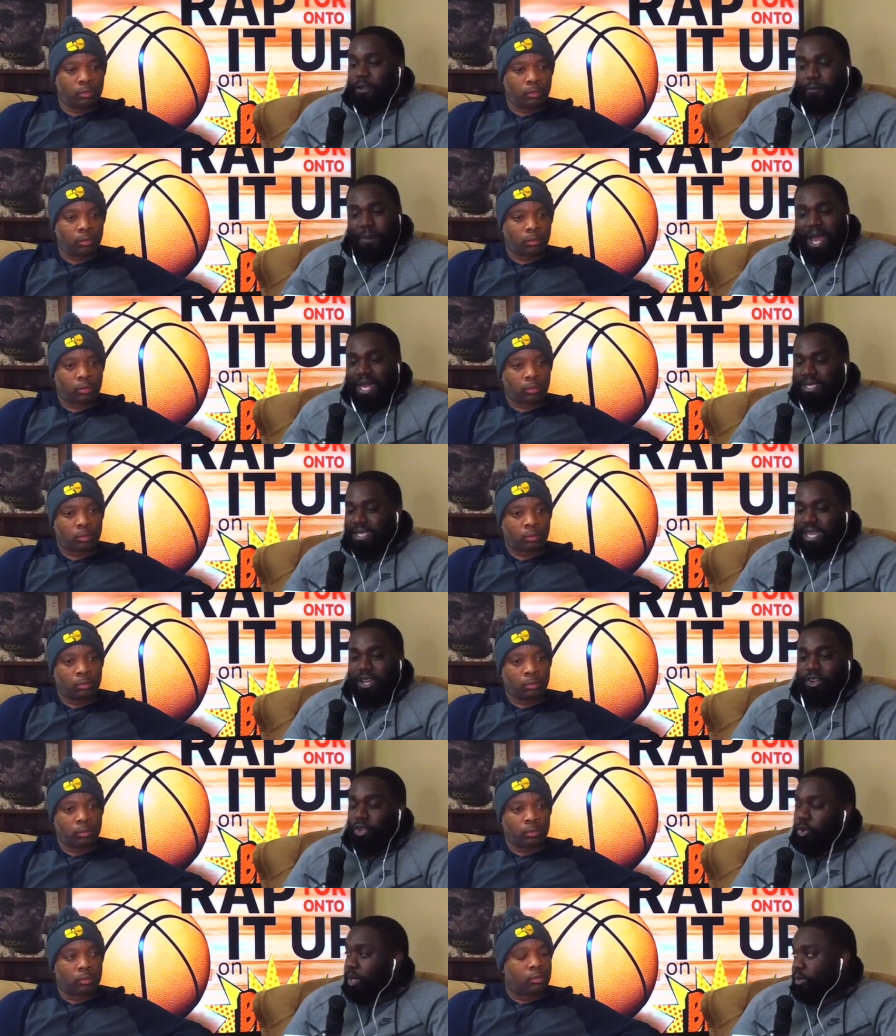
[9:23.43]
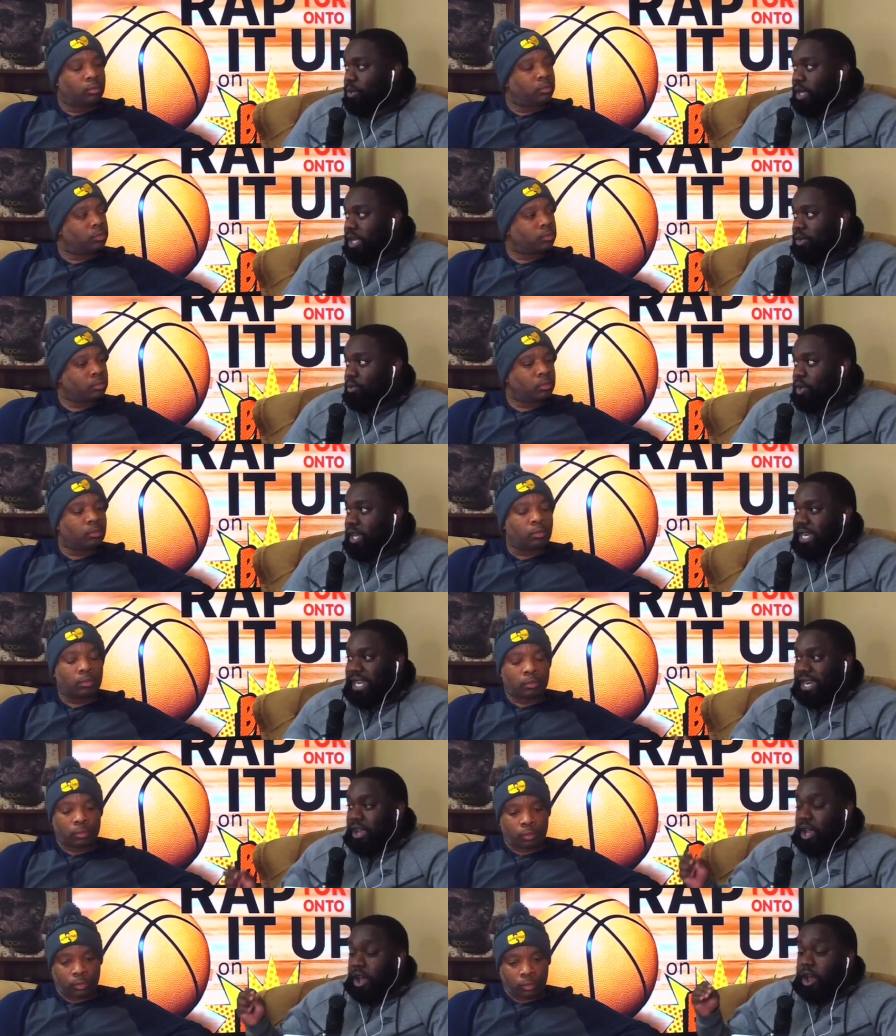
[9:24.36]
Speaker 1: of Pascal going one on one,
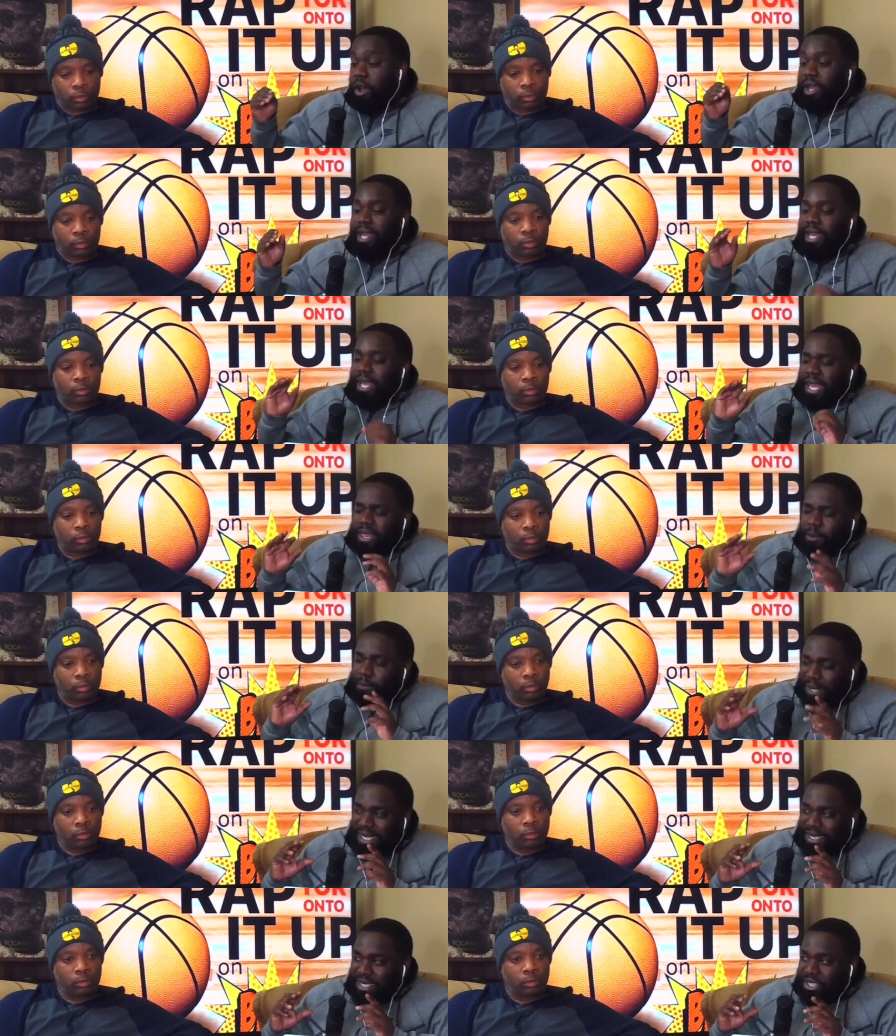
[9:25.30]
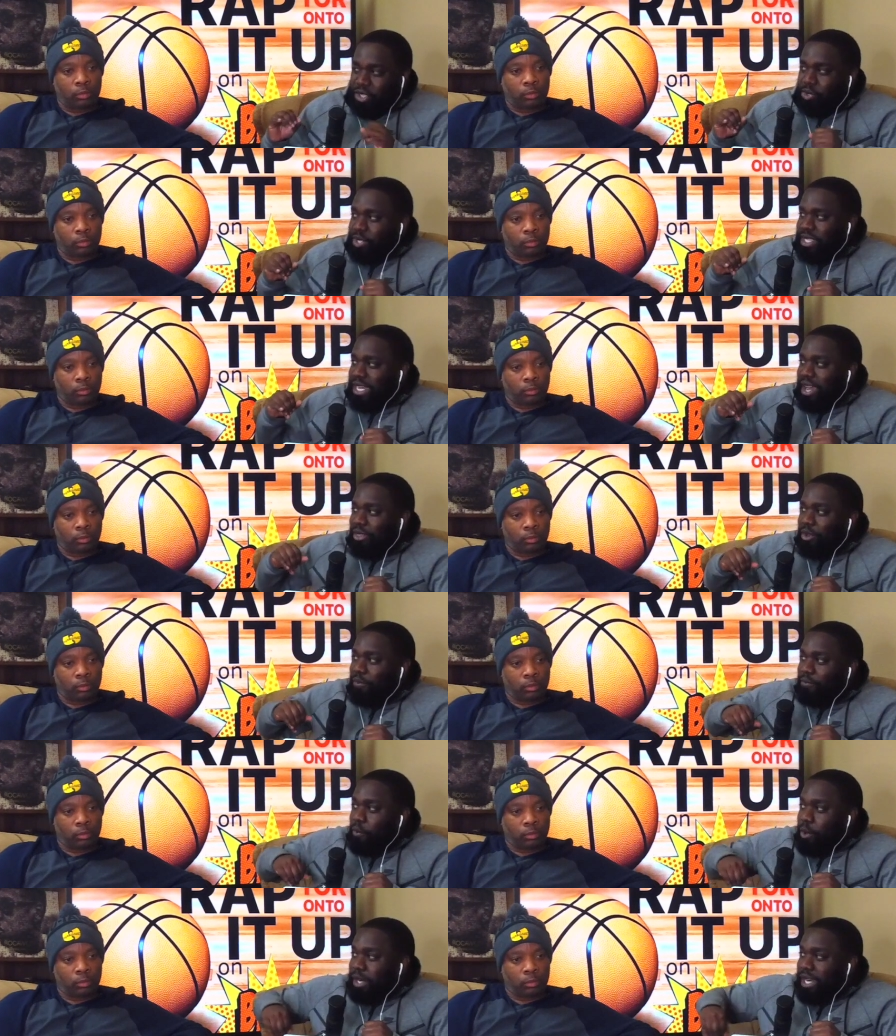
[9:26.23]
and and the biggest issue is the other
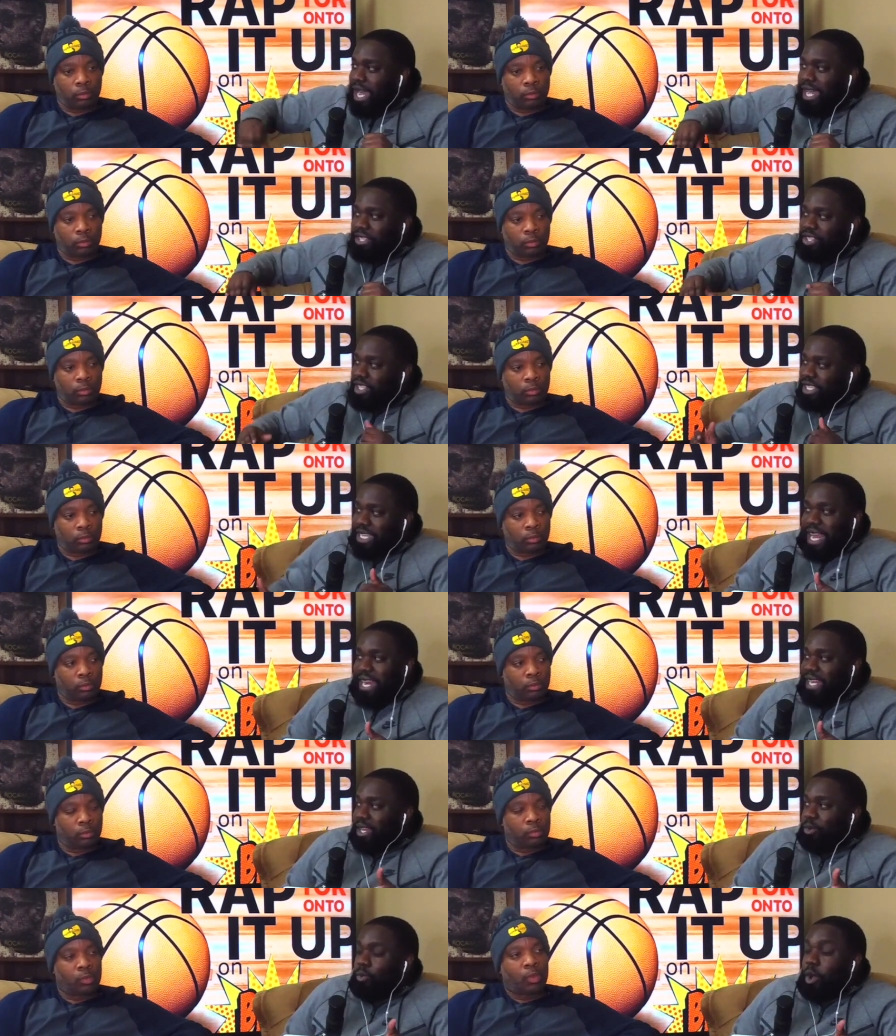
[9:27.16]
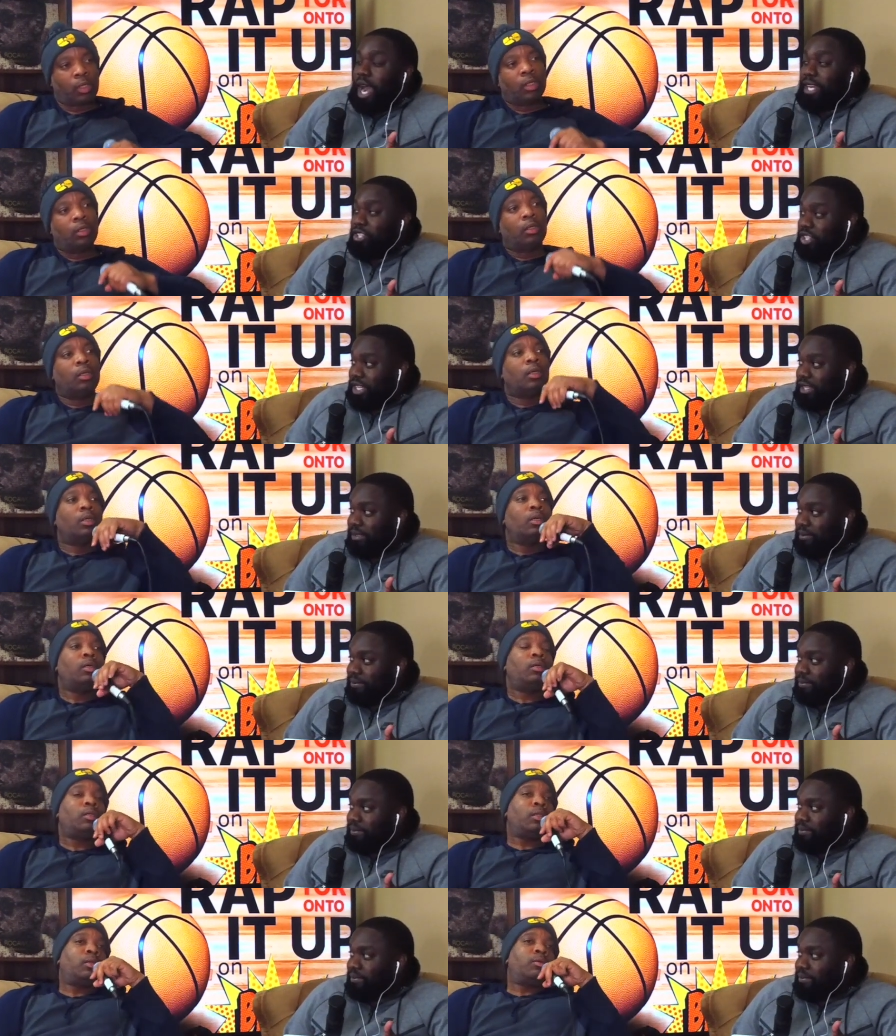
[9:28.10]
four guys just standing and watching.
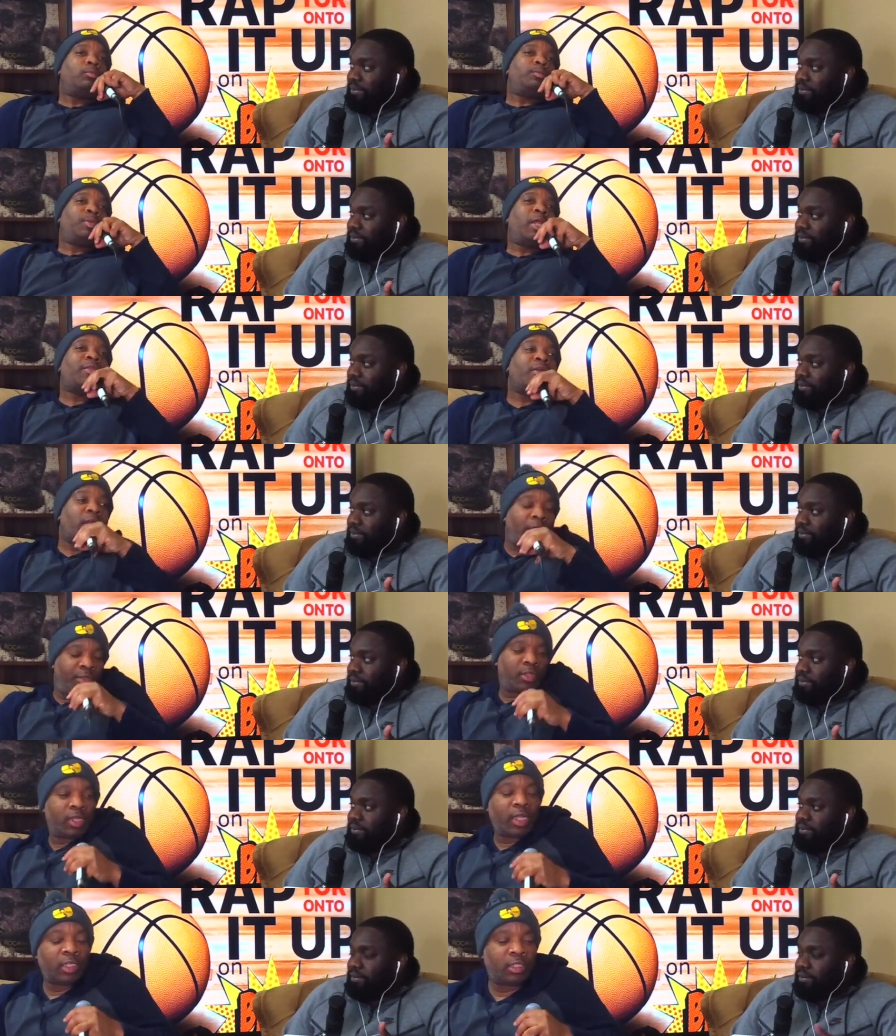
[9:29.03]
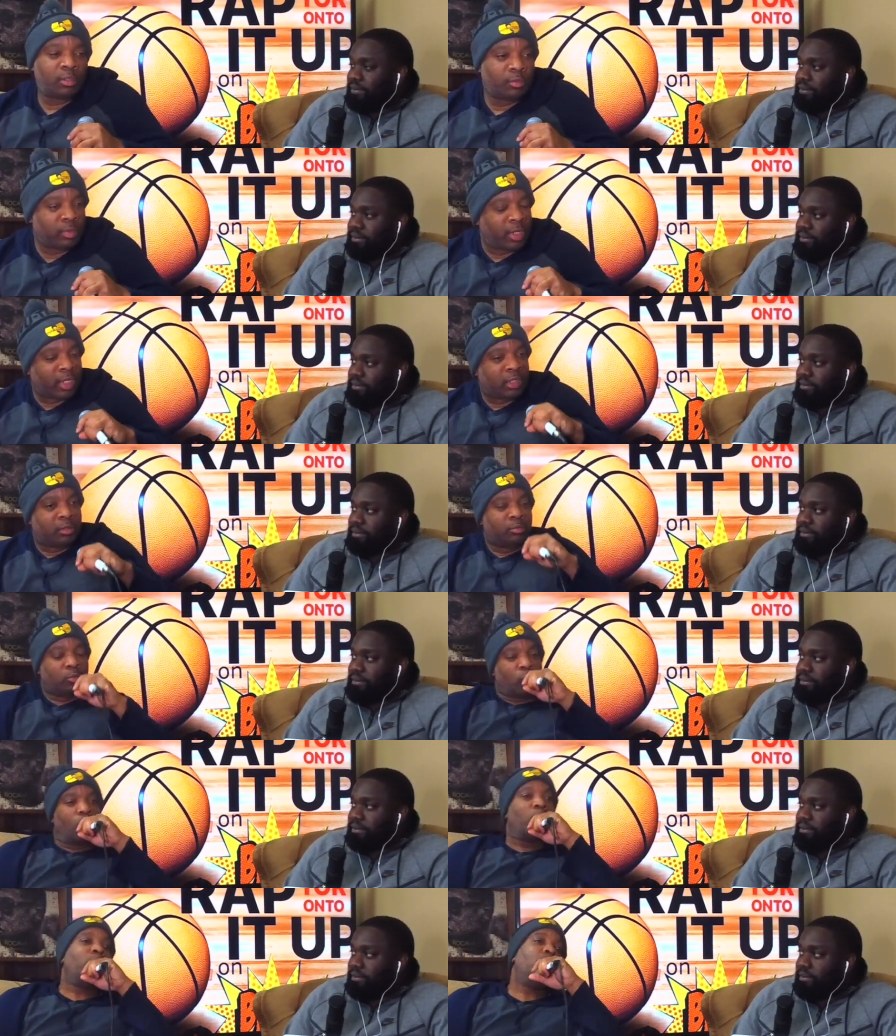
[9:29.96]
Speaker 2: But I think I think that's that's
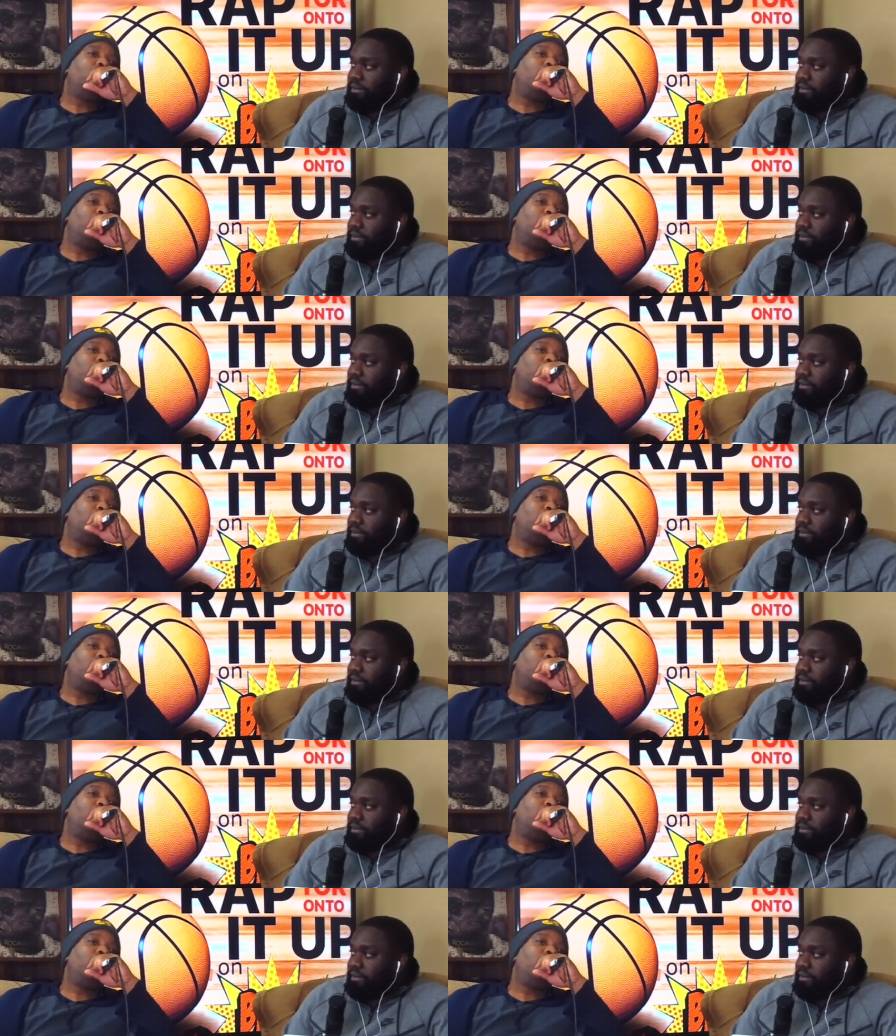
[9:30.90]
more a,